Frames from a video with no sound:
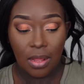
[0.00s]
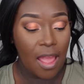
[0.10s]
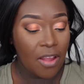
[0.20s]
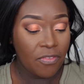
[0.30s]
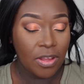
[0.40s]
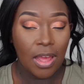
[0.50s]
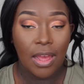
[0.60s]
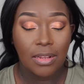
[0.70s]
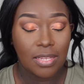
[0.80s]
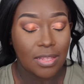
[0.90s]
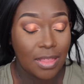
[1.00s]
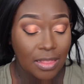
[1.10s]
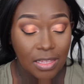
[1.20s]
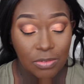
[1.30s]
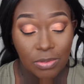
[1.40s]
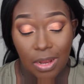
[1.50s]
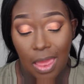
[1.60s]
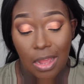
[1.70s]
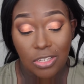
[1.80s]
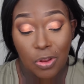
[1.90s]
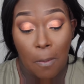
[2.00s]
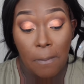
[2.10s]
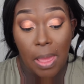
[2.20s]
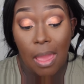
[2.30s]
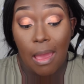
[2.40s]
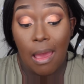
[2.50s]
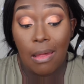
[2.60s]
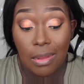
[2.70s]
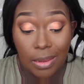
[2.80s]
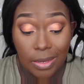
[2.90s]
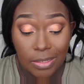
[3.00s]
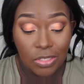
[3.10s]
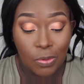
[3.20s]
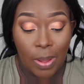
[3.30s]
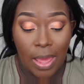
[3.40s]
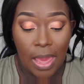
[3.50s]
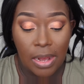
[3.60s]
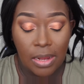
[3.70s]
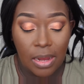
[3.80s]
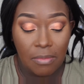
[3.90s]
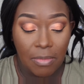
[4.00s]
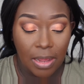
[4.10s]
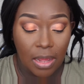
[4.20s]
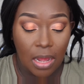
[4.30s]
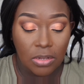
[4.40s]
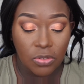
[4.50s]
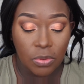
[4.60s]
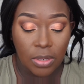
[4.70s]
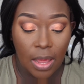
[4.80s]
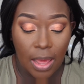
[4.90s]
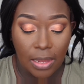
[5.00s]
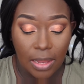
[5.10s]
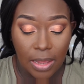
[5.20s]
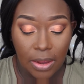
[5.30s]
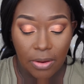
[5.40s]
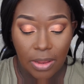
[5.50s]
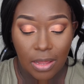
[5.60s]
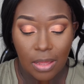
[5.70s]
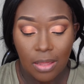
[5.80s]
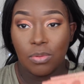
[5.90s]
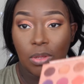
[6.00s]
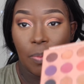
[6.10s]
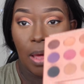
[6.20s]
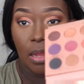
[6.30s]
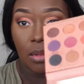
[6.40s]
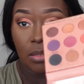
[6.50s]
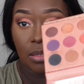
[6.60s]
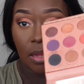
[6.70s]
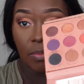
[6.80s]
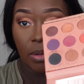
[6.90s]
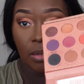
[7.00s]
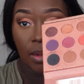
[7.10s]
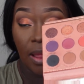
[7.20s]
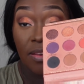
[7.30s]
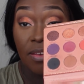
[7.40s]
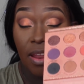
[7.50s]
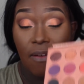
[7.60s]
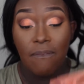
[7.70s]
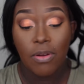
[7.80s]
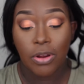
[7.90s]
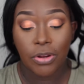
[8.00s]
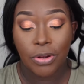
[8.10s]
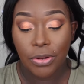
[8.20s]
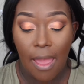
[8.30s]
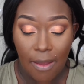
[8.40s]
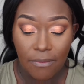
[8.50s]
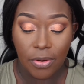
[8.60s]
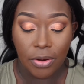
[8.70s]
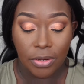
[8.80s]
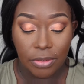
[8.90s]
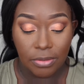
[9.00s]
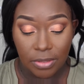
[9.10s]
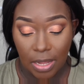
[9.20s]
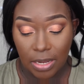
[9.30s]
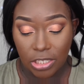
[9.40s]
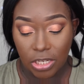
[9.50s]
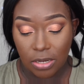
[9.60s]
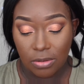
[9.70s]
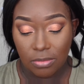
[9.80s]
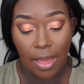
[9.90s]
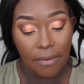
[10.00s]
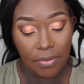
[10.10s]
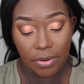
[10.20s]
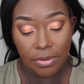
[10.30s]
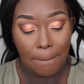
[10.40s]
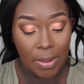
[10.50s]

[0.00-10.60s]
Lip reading: I forgot that this was an actual palette. So I had it in my contour and highlight area. This is what the palette looks like, but I never ever used the eyeshadow, ever.